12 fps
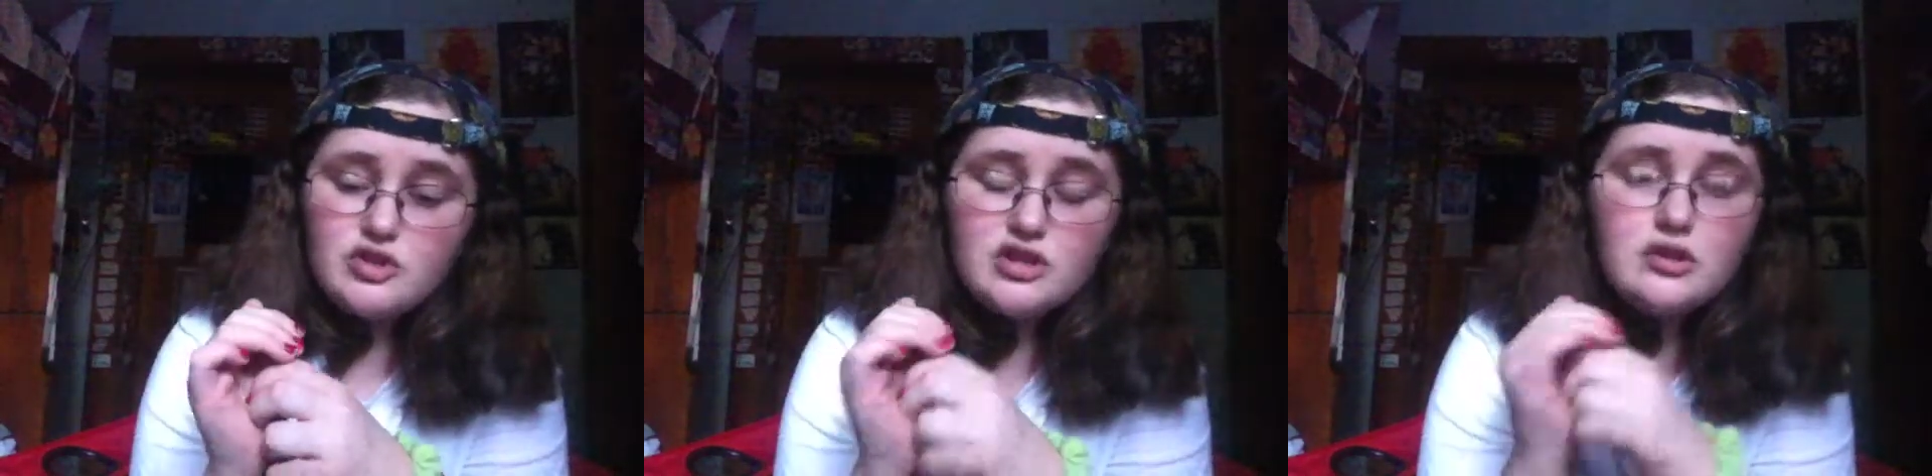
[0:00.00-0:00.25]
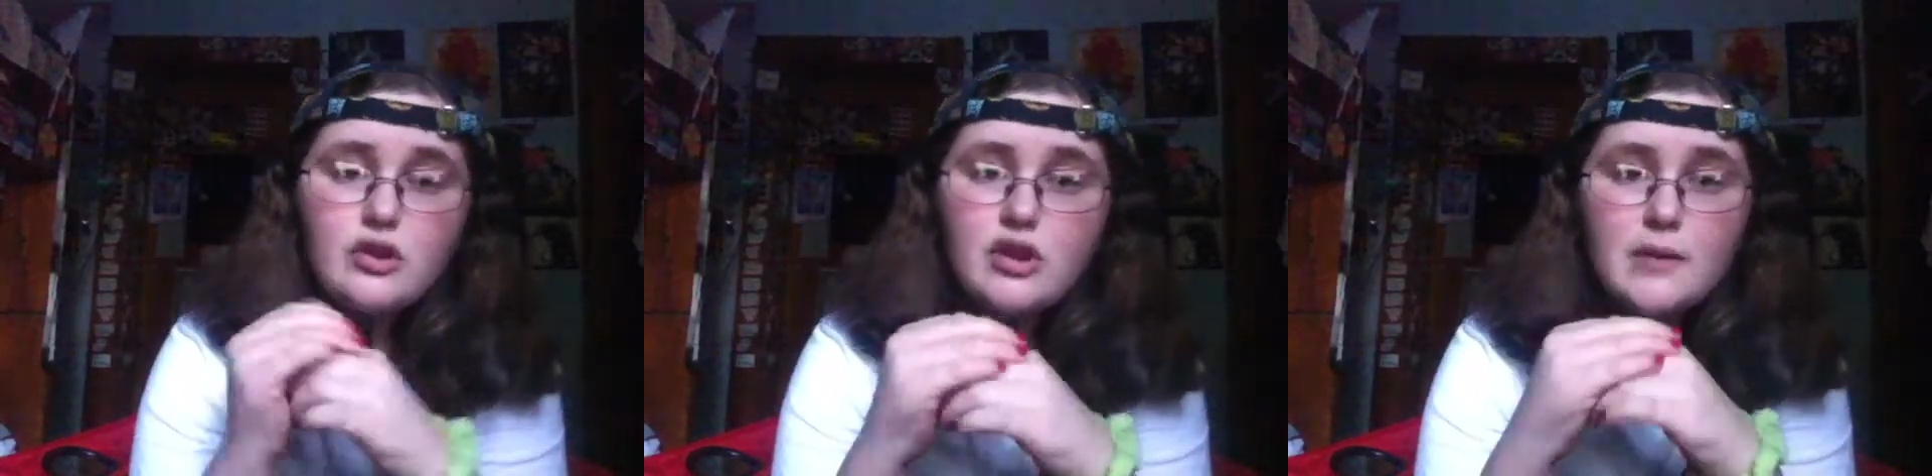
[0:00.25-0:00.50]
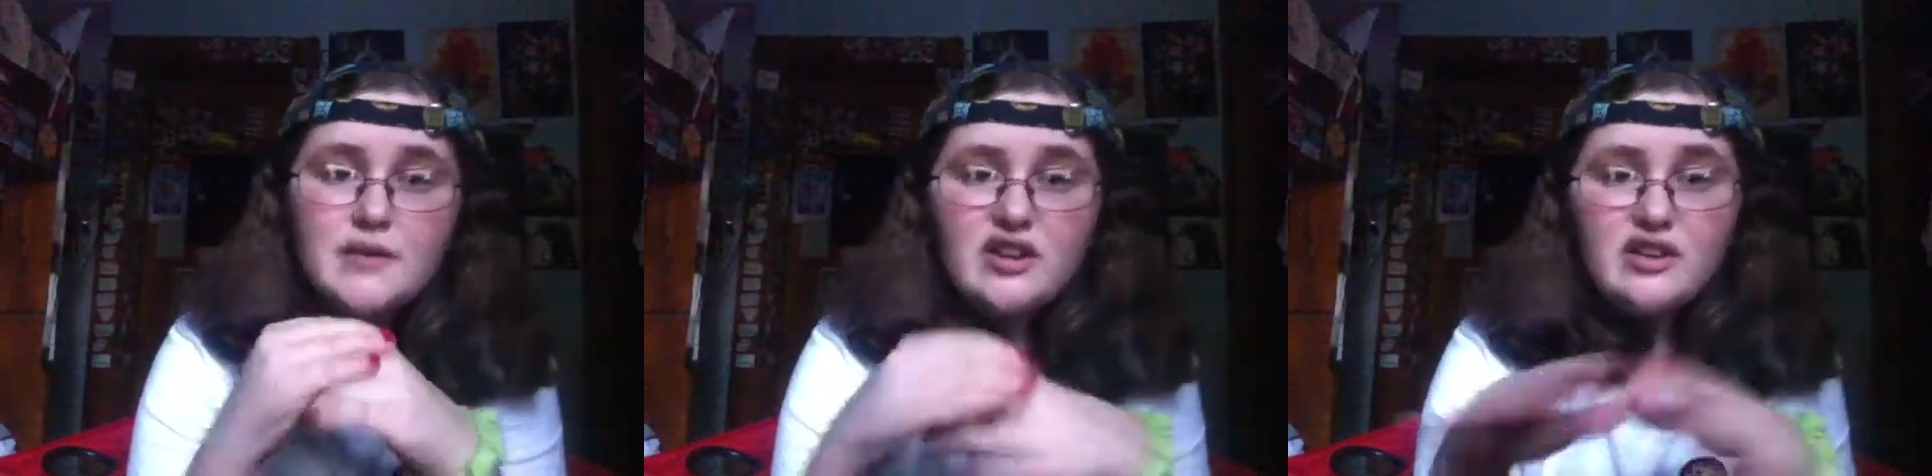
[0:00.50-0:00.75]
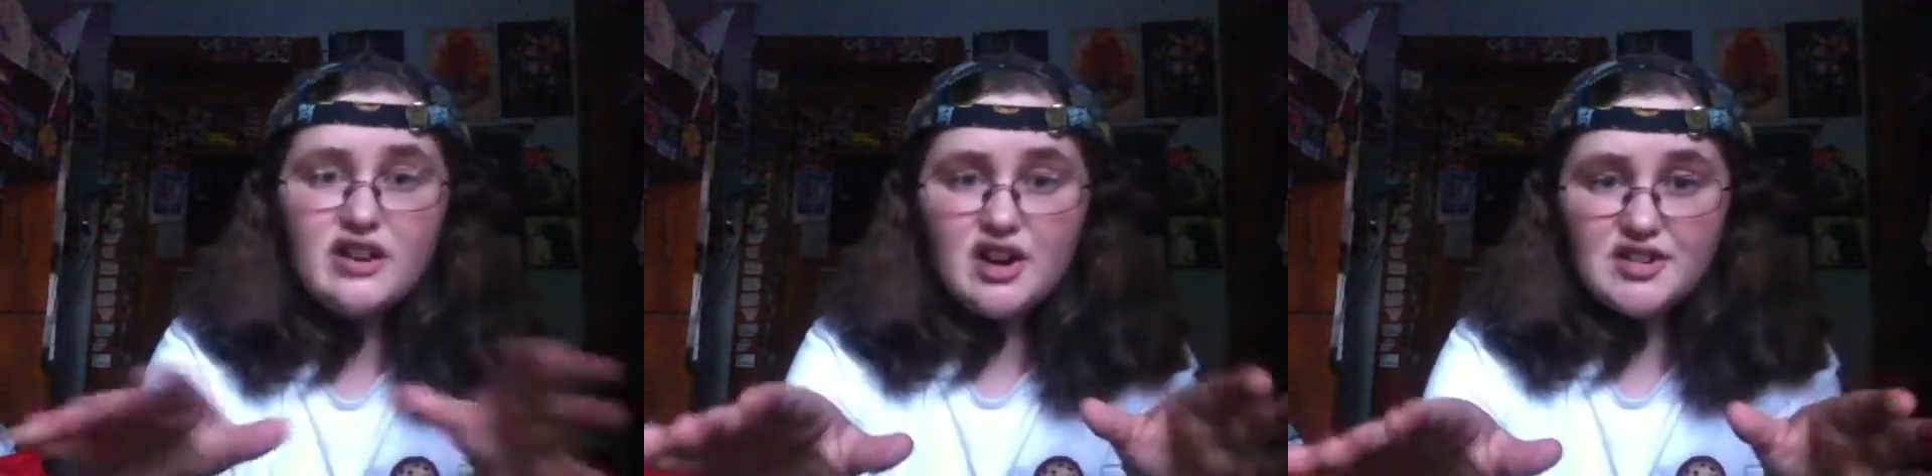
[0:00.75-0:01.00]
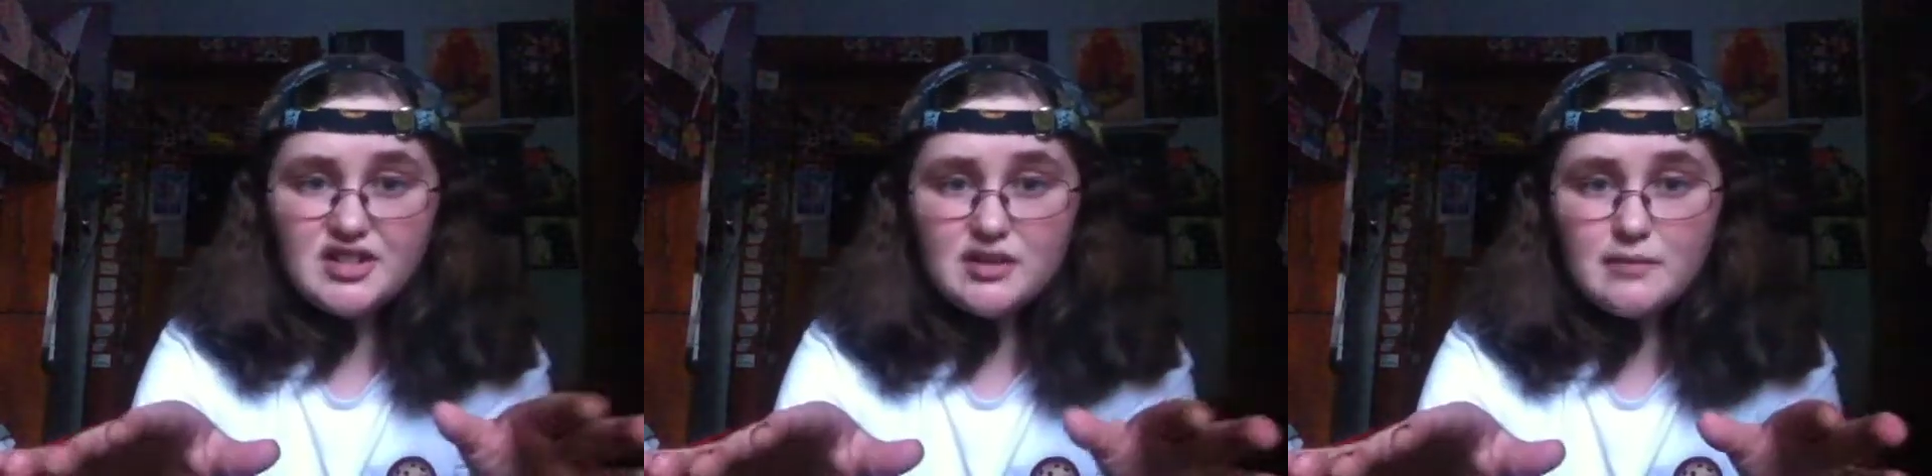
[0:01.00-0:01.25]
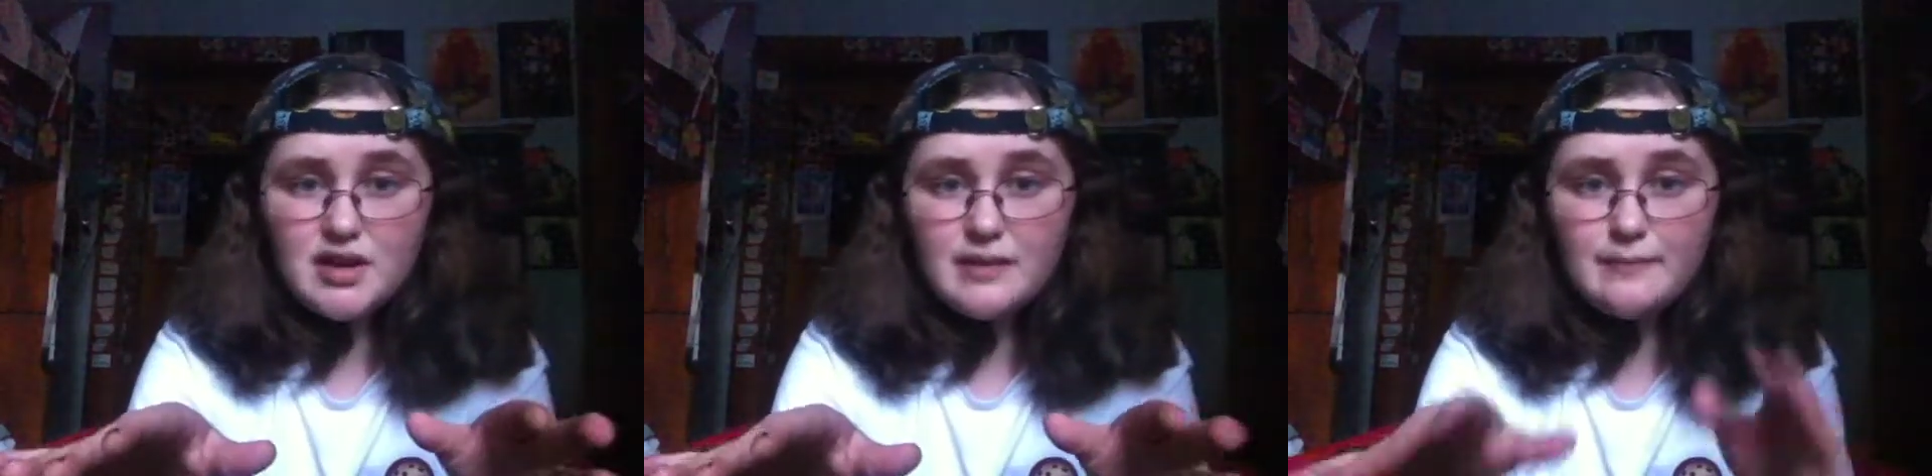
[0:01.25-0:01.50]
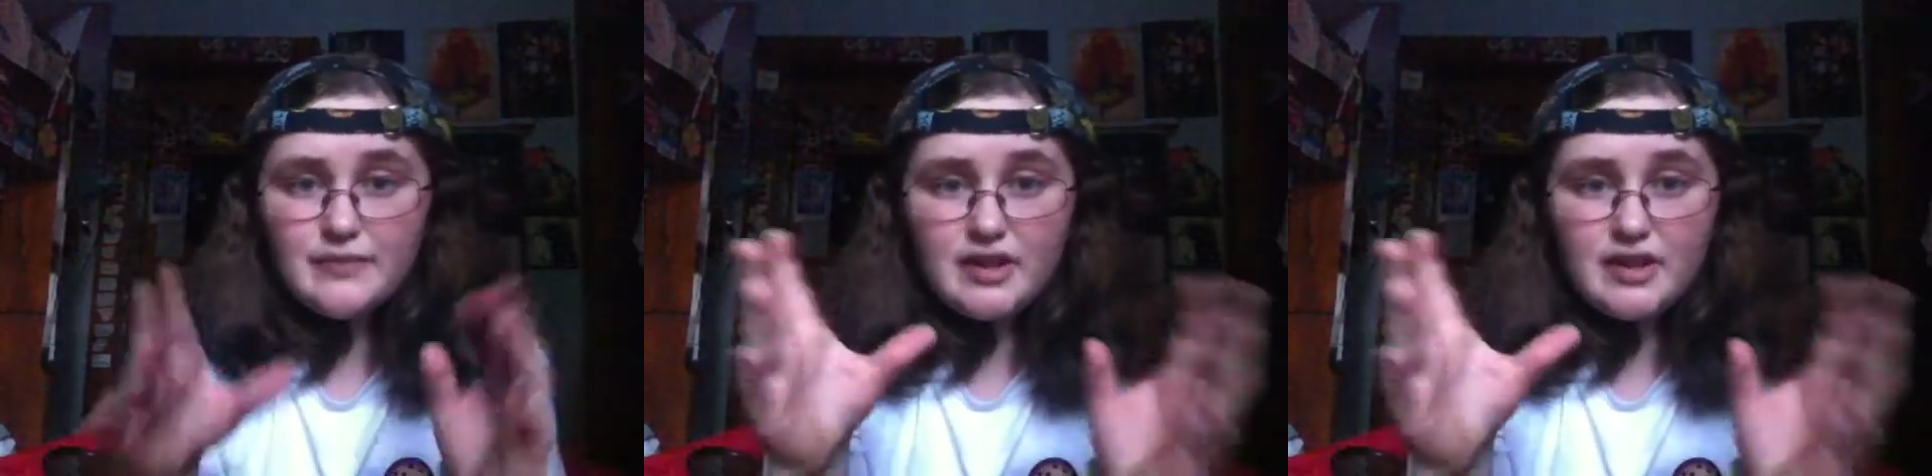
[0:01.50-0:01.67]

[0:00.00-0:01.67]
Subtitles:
Just look up ileostomy,